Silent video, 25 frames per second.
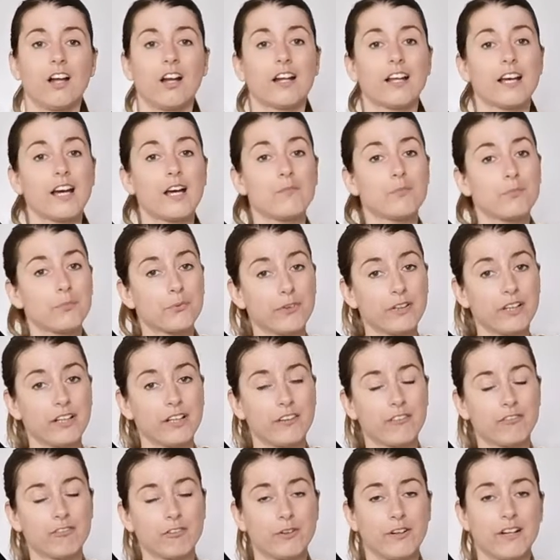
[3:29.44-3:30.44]
Again,
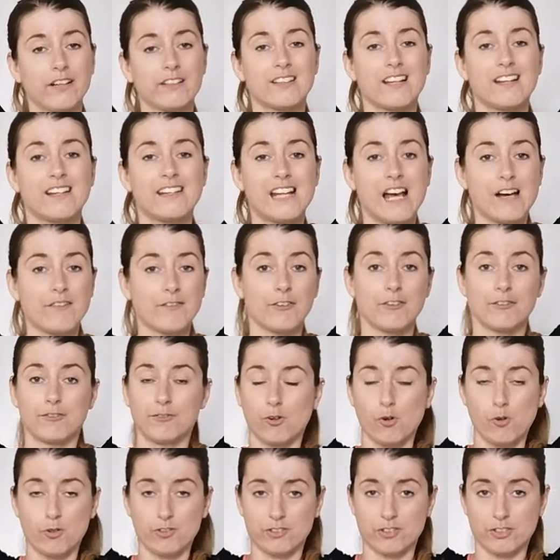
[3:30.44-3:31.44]
breathe through it, never
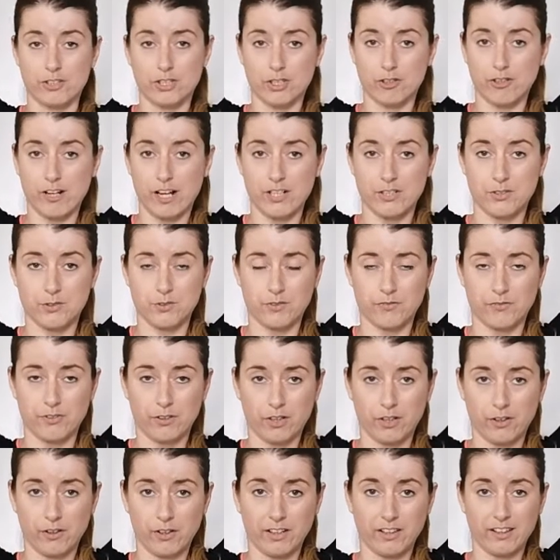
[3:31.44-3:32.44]
force the stretch. So if
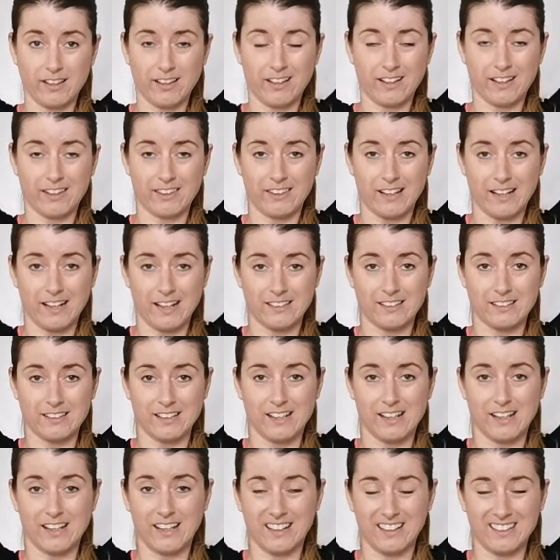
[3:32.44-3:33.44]
you're going like that
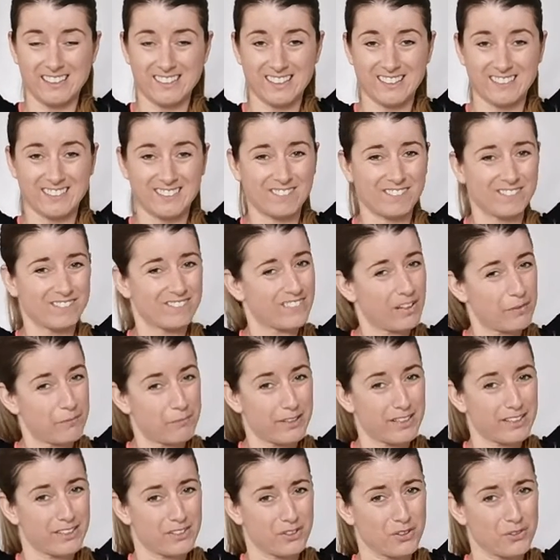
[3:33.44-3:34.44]
and it's a
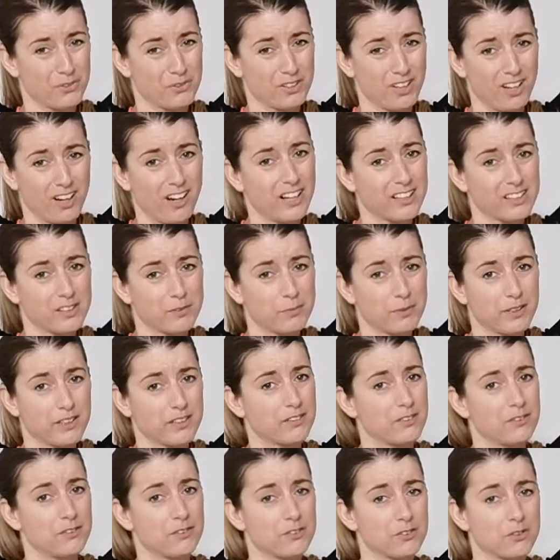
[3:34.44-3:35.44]
bit too tight, it's a
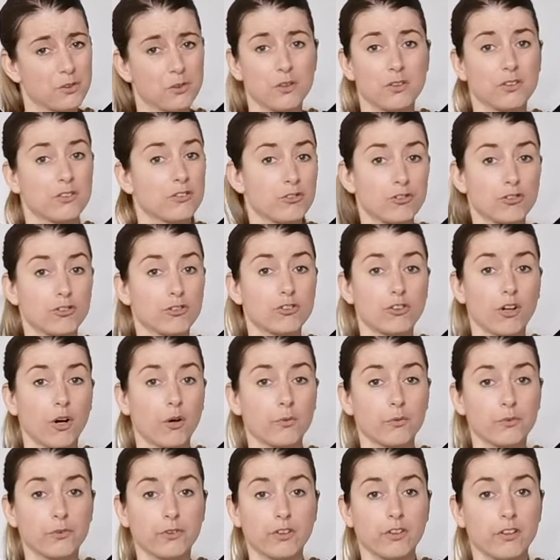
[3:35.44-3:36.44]
bit too sore,
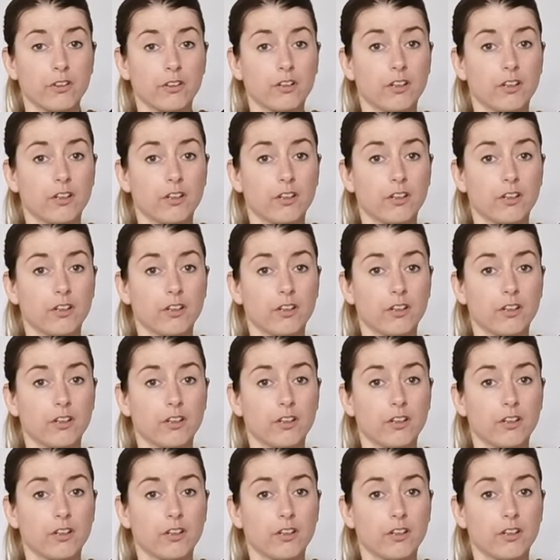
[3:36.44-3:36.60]
don't